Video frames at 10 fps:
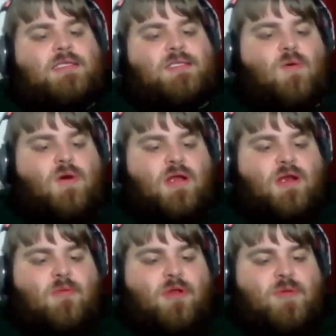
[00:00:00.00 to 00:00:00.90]
So
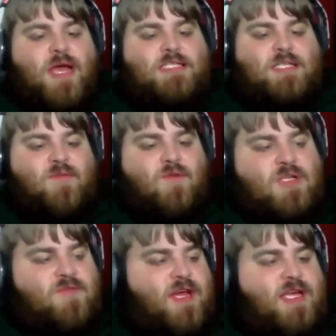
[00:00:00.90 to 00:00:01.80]
Orlando Bloom had stuff on
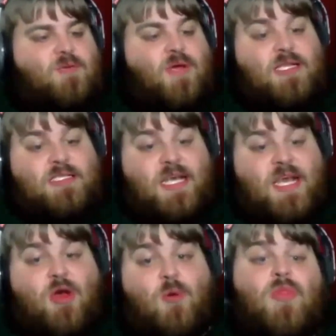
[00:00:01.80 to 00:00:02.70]
his face. We get to see
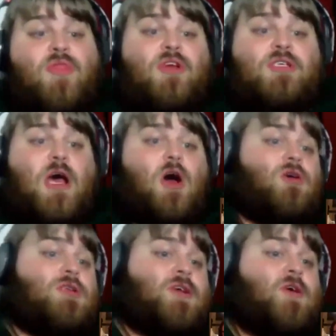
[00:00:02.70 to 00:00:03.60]
him. There's
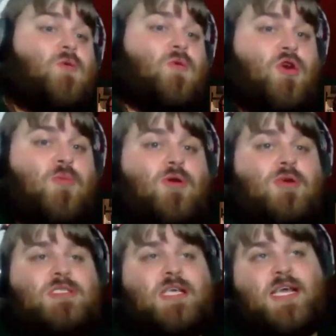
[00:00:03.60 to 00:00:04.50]
also
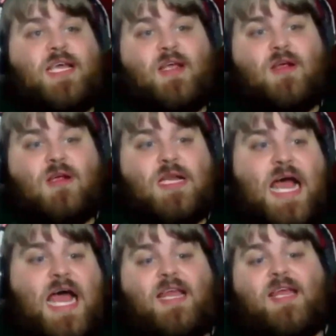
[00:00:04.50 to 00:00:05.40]
rumors that Keira
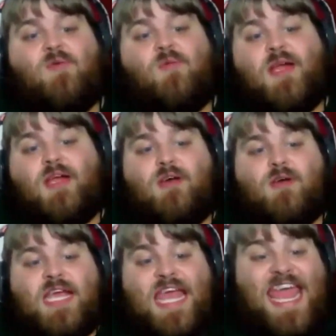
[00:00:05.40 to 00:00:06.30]
Knightley will make
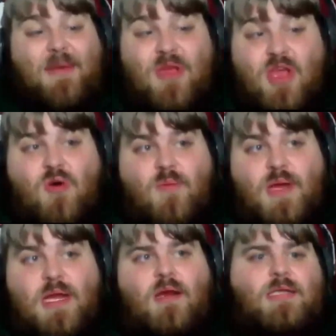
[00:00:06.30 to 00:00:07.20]
a cameo
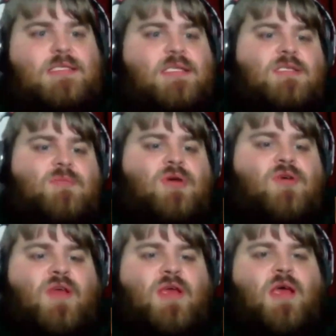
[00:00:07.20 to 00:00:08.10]
appearance in this
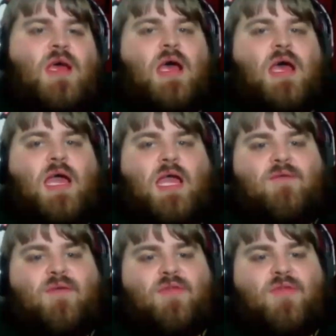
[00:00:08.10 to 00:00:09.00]
movie,
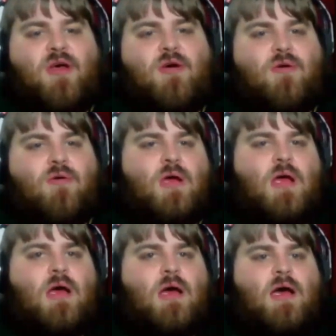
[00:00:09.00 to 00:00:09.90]
even though
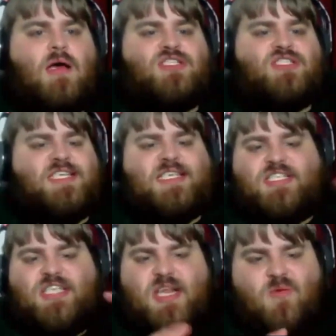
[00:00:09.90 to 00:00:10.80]
she
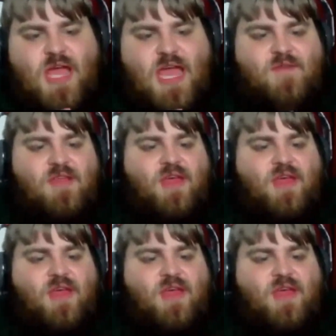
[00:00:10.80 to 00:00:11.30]
said she didn't want to have